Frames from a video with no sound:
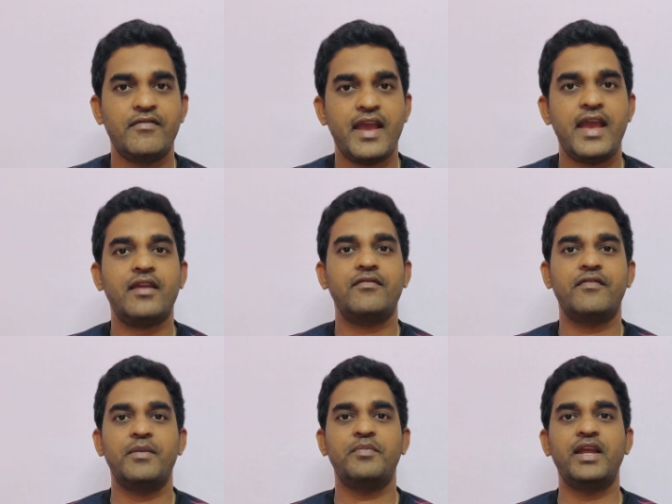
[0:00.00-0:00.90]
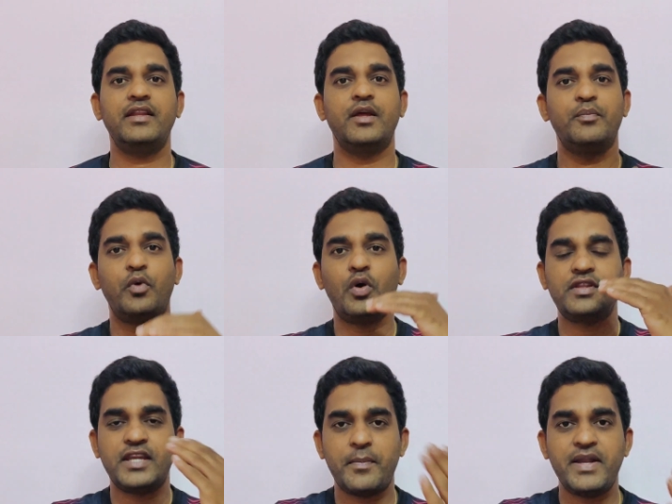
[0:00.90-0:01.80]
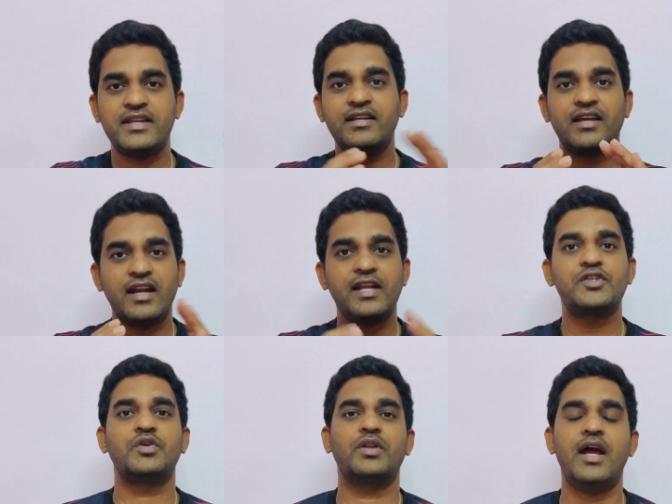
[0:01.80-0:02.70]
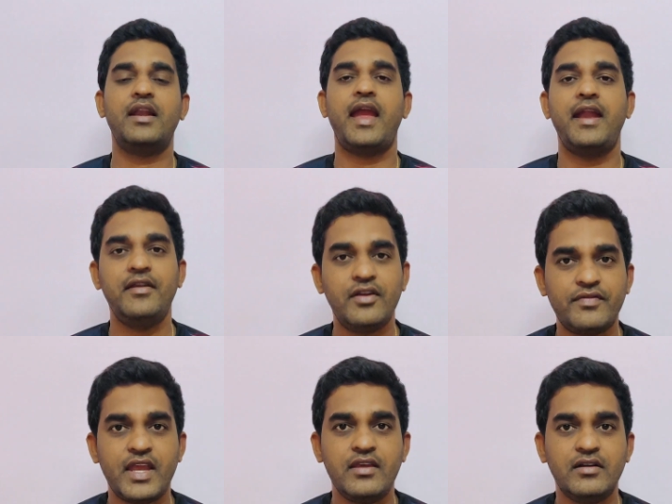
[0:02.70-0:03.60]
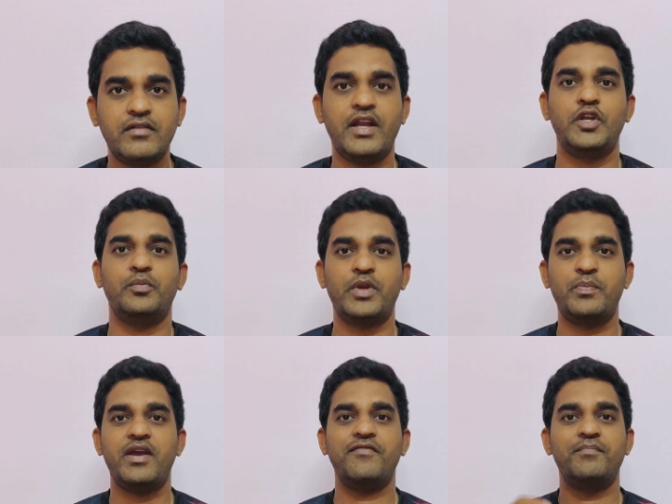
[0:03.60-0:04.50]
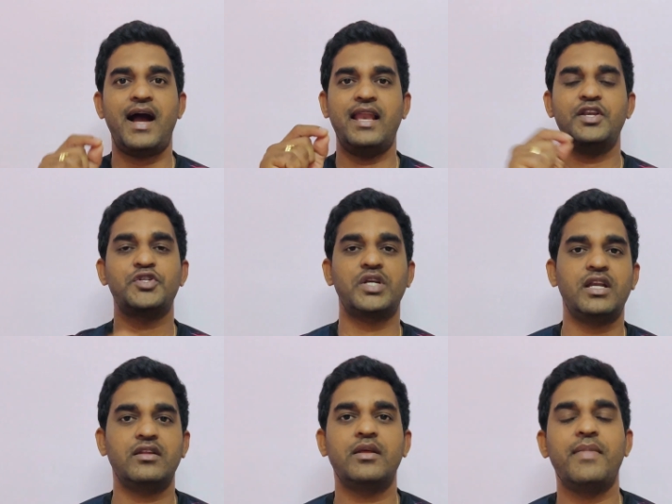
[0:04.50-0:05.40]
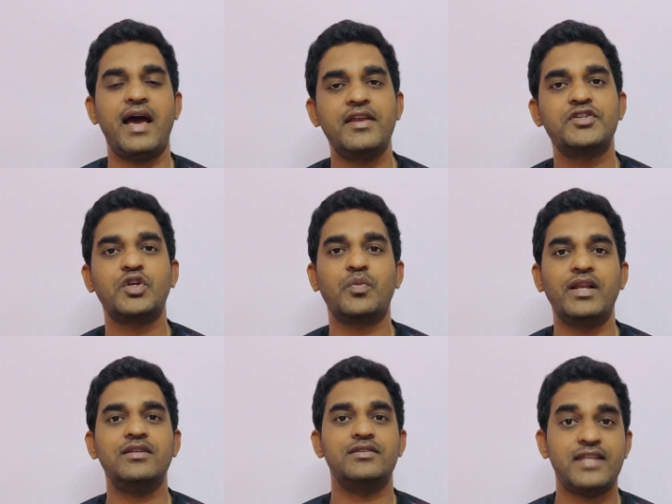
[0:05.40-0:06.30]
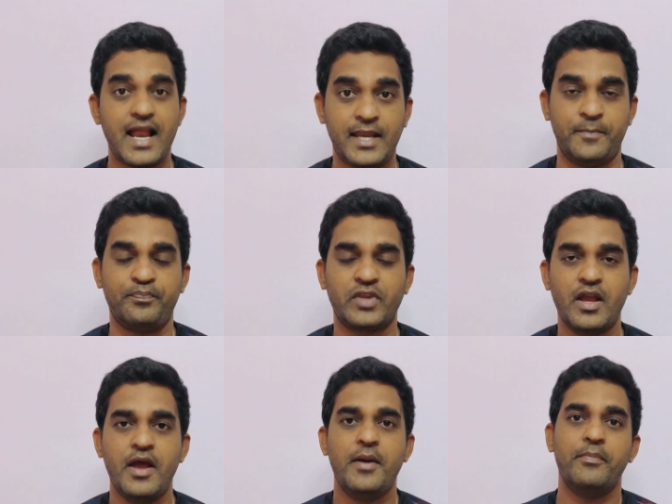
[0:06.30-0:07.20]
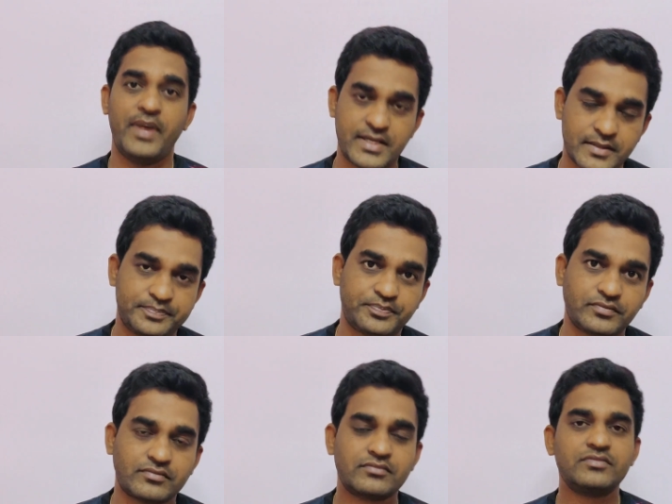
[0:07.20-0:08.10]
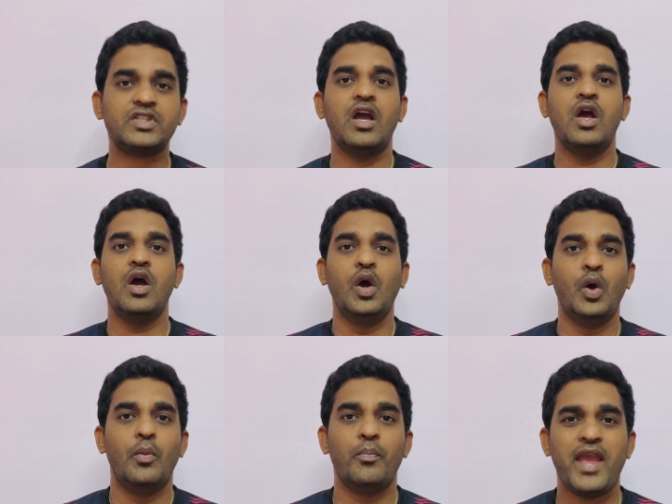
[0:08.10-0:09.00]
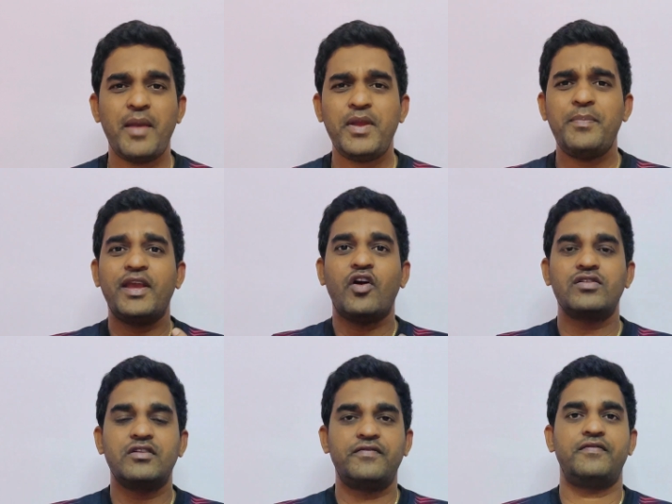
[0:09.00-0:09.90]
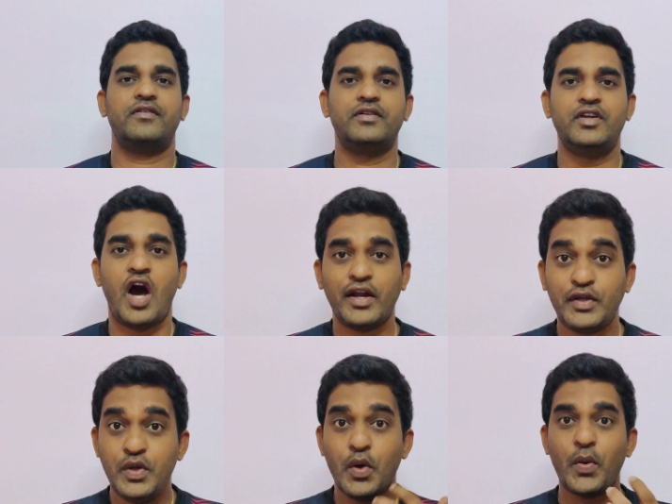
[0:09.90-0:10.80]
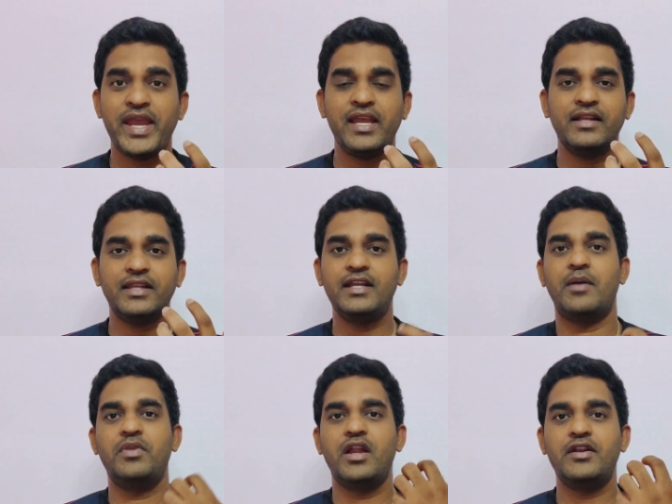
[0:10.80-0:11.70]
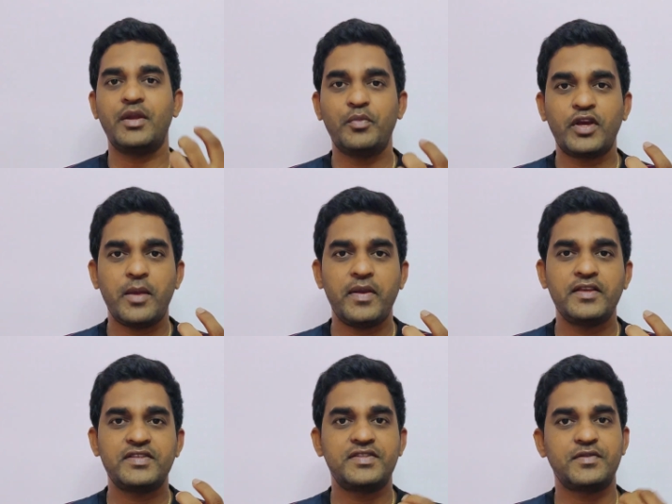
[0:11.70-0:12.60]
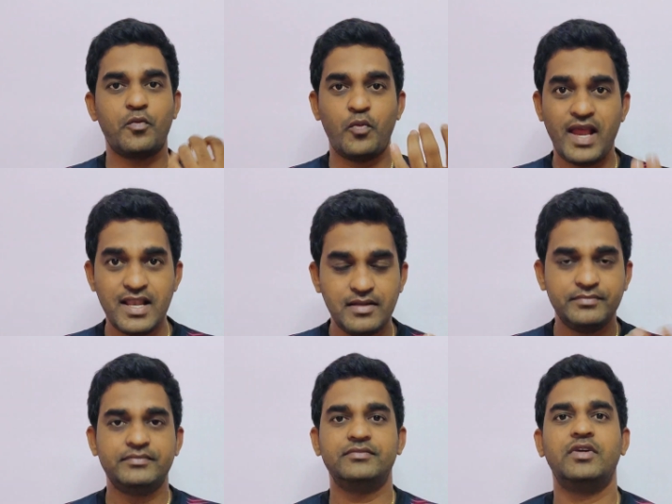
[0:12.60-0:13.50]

where we bring the both debit and credit so that end of the year when you prepare balance sheet, the balance sheet will tally. But maybe because of not knowing the double entry bookkeeping system well,